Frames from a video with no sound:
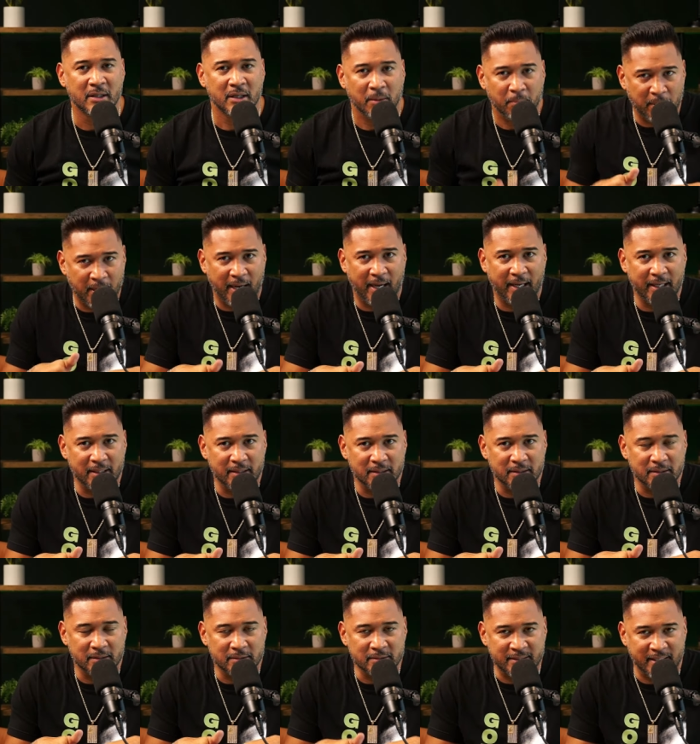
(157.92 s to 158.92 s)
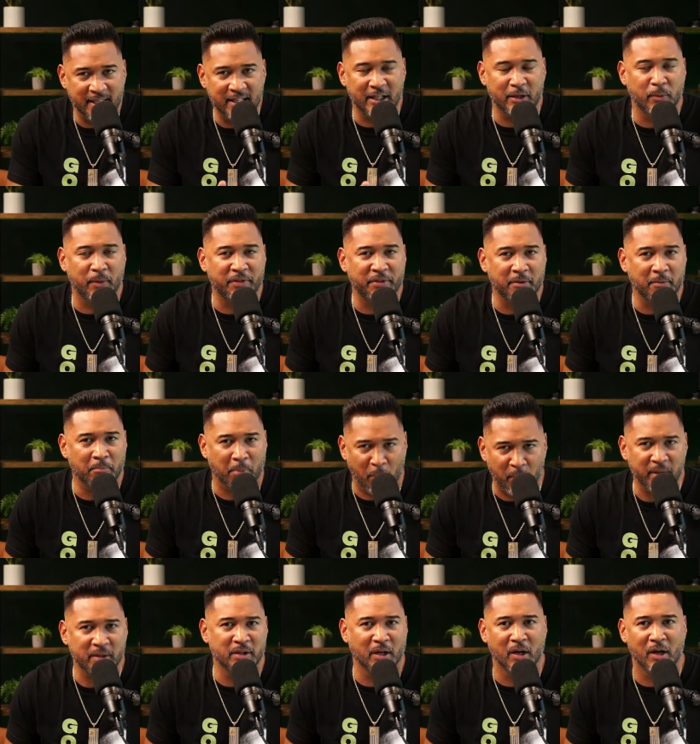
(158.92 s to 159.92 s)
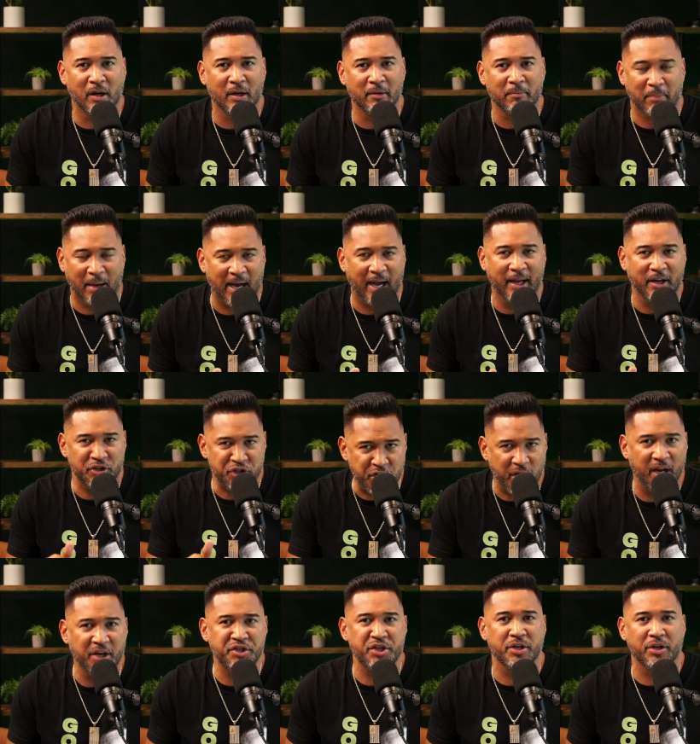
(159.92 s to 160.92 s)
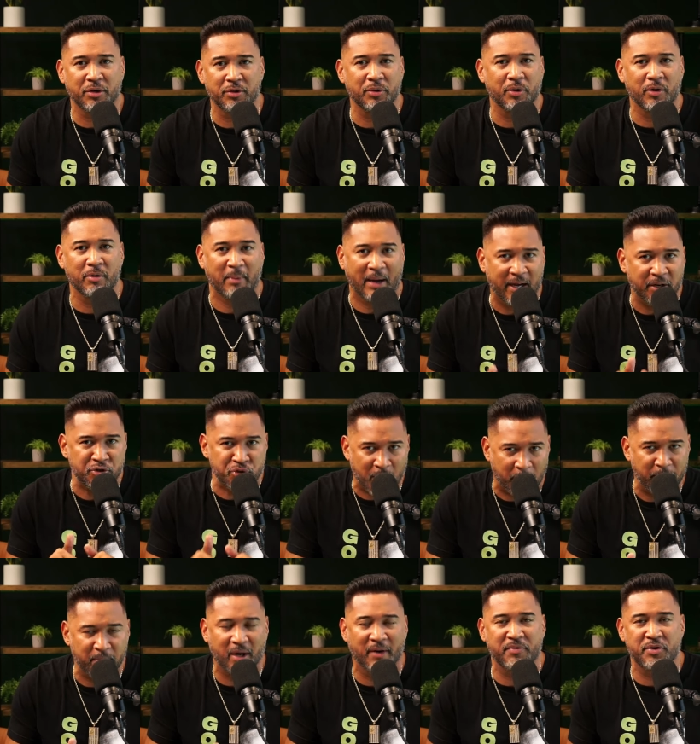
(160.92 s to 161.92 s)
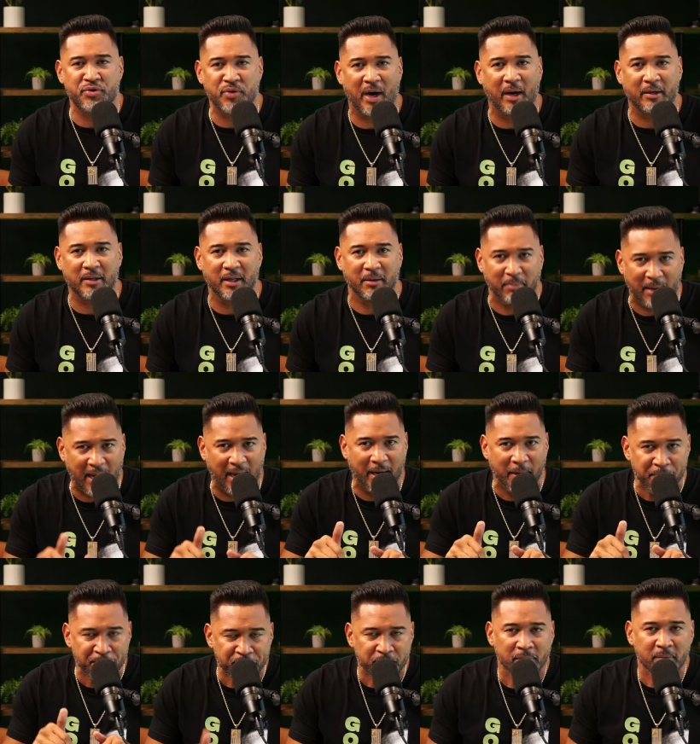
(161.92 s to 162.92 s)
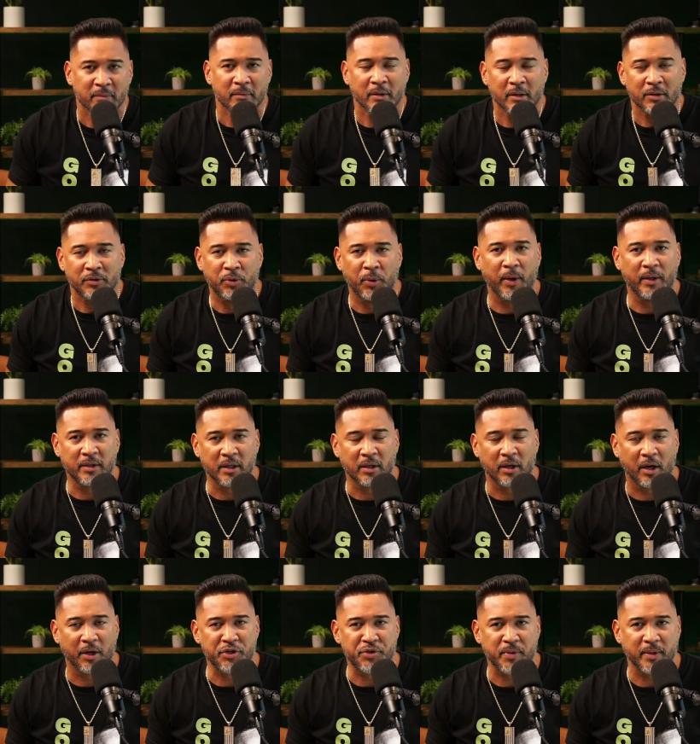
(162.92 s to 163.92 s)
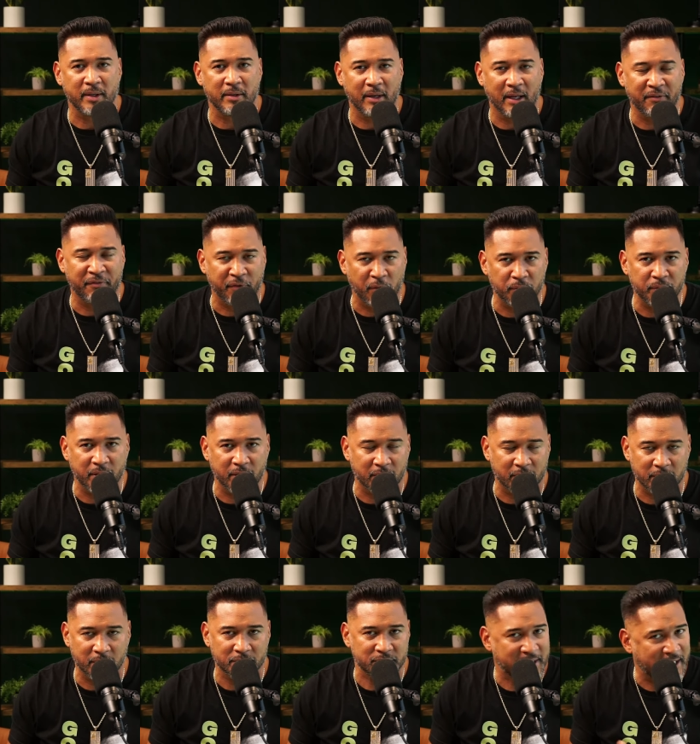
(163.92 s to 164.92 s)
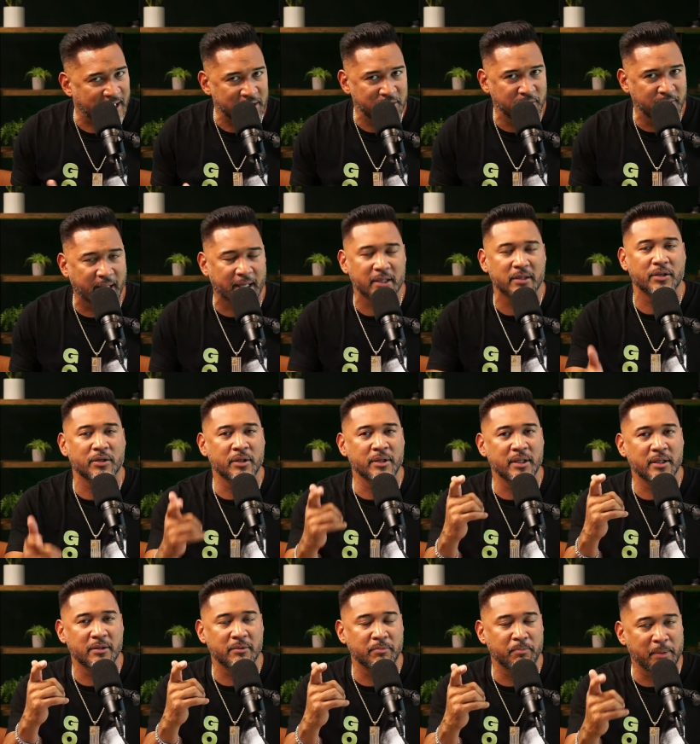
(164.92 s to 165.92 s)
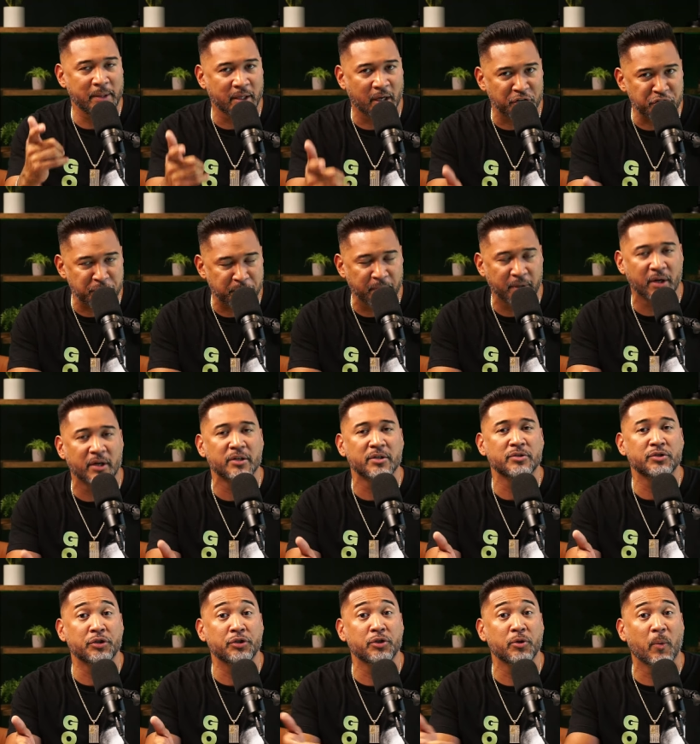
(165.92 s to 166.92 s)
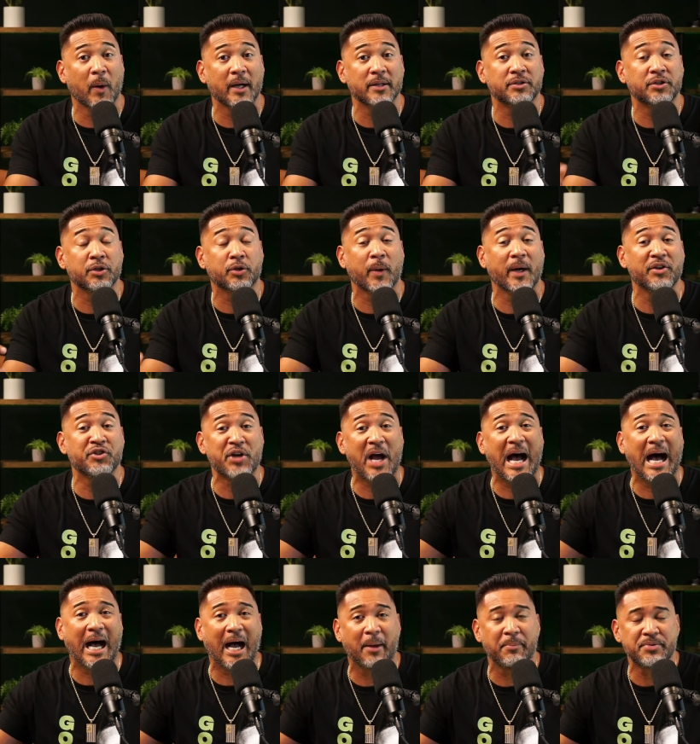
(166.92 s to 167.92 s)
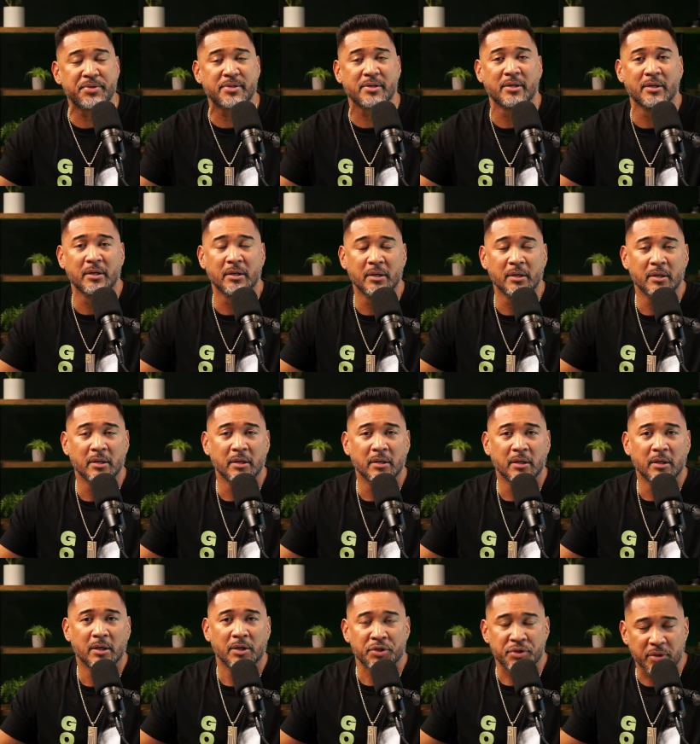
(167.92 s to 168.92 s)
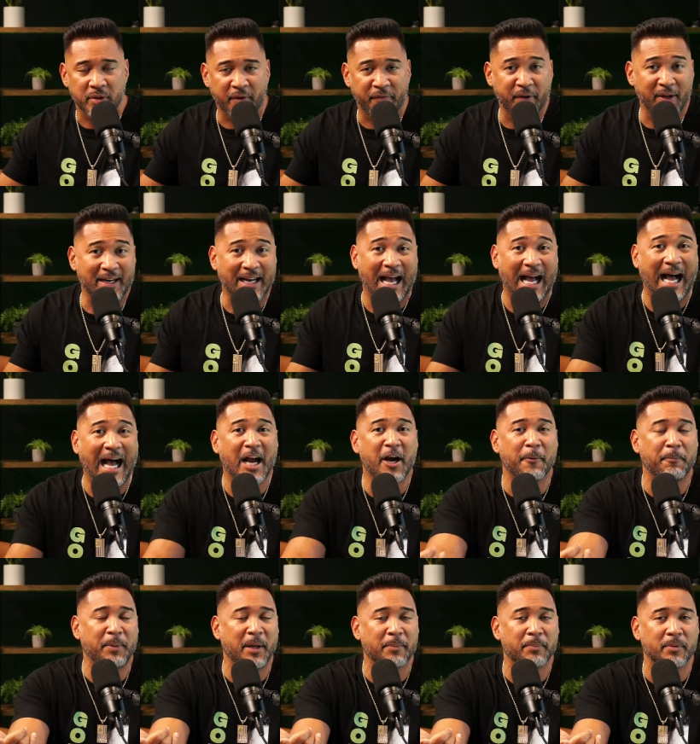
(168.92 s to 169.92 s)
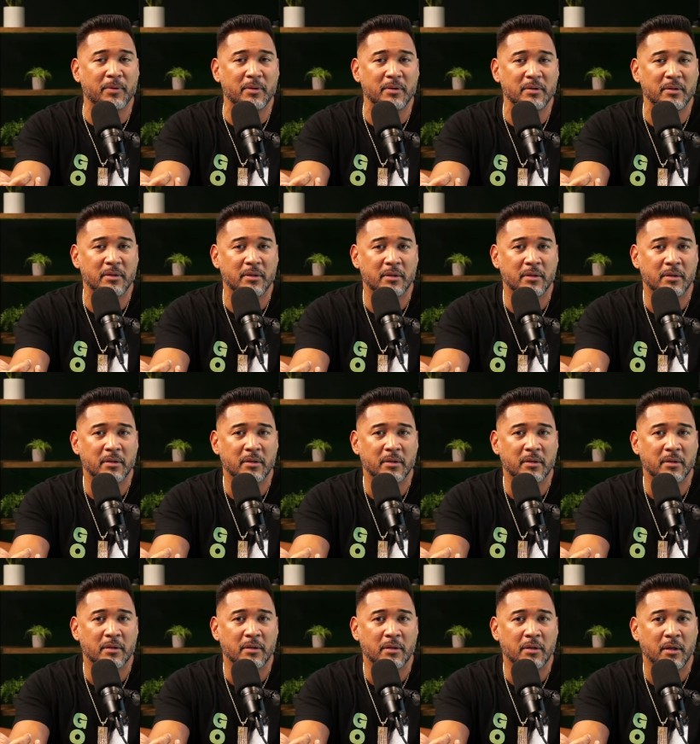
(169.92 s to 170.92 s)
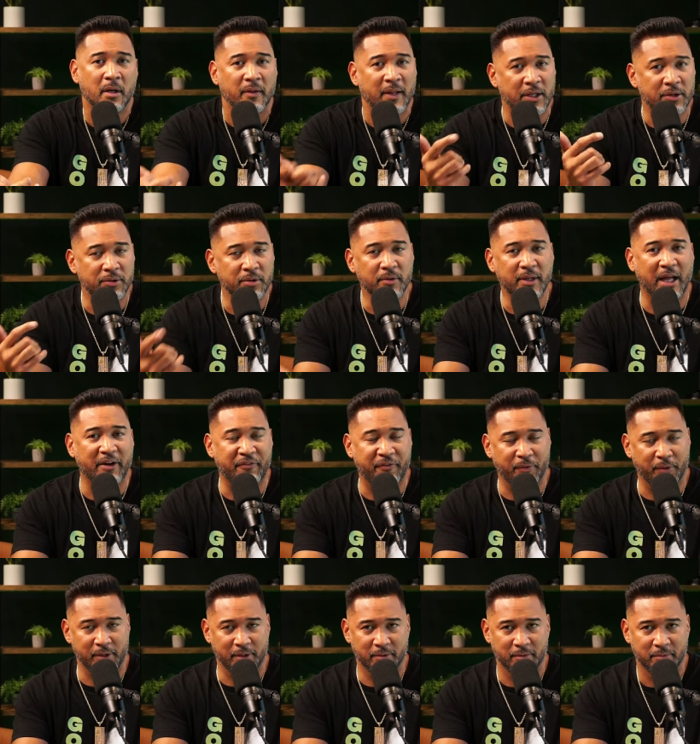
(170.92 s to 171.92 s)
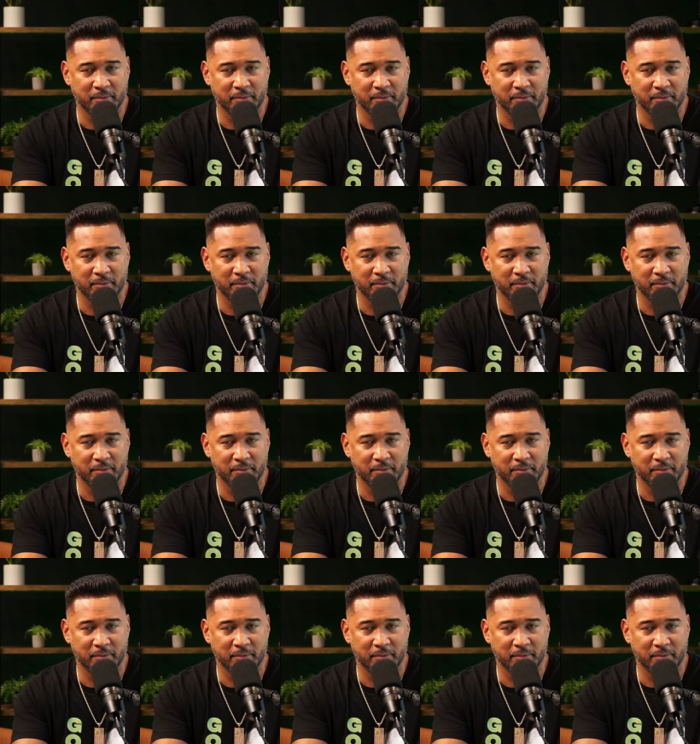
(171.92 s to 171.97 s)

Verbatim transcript: by dealing with mowing the lawn, by changing your own oil, by dropping off your dry clean, by doing the laundry and, and folding your clothes. You can't do that. You need to be an entrepreneur to do what? To create jobs. So therefore, you can hire people that do that for you.